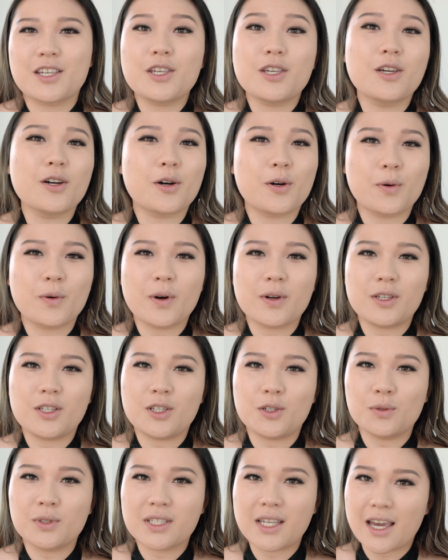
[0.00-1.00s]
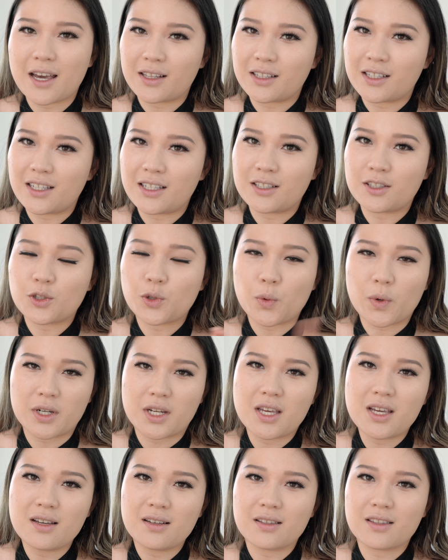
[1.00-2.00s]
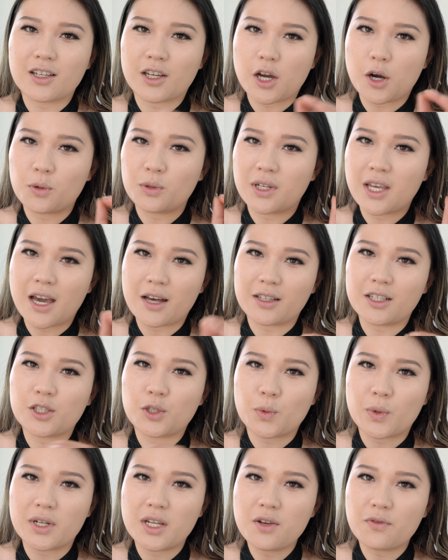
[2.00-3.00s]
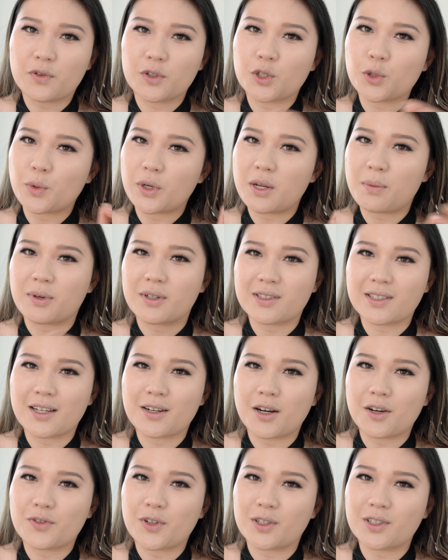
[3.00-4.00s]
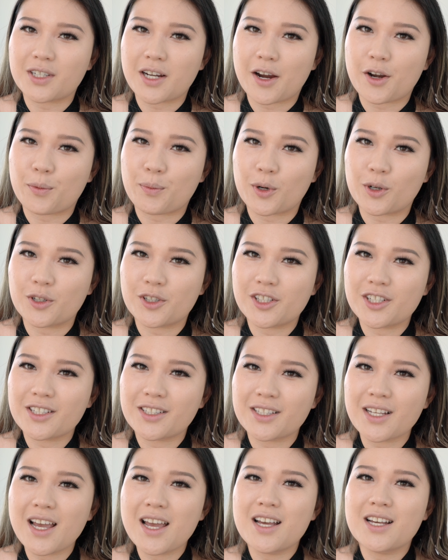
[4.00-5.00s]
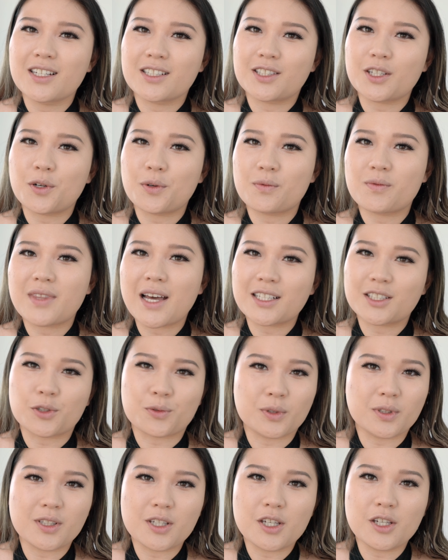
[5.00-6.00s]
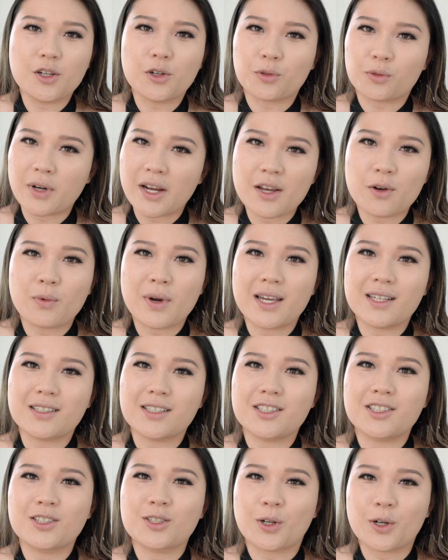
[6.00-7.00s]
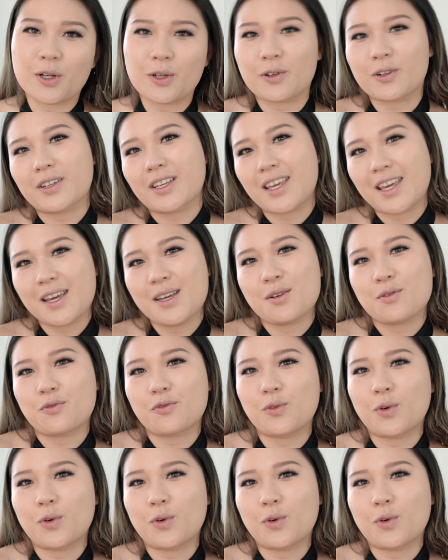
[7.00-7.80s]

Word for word: Go use Kelly20, the code Kelly20 for 20% off your entire purchase. So that's a really great way to start your kit